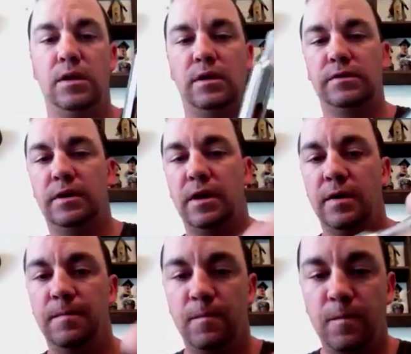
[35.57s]
It's
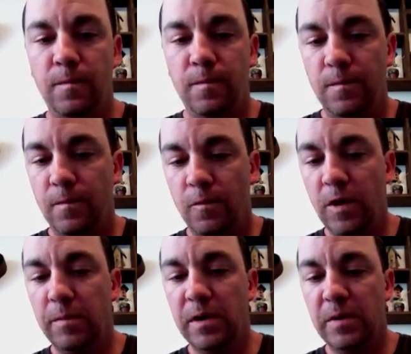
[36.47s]
a
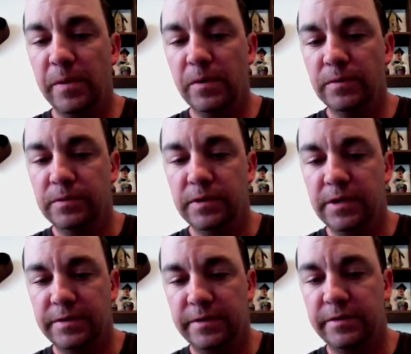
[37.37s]
rebuildable
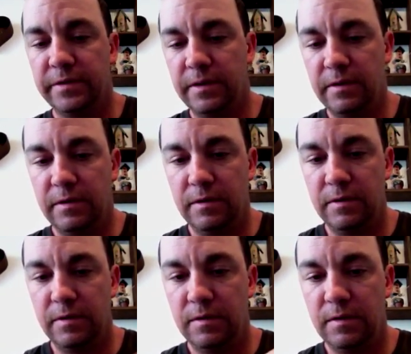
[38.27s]
Genesis
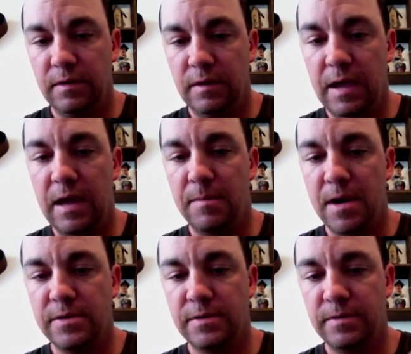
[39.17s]

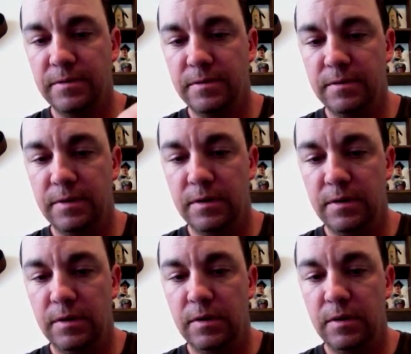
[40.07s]
atomizer
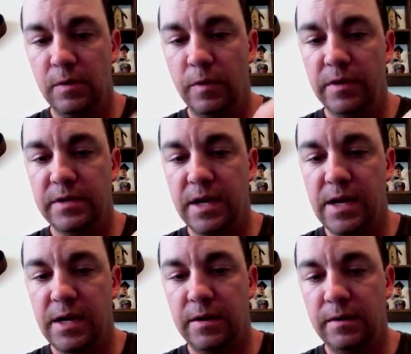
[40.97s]
with a
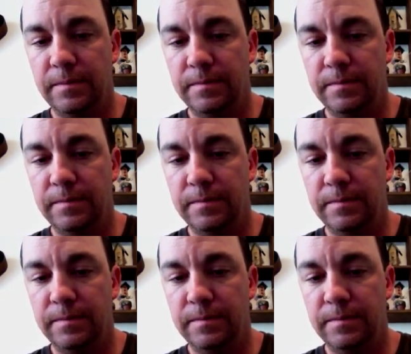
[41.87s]
tank.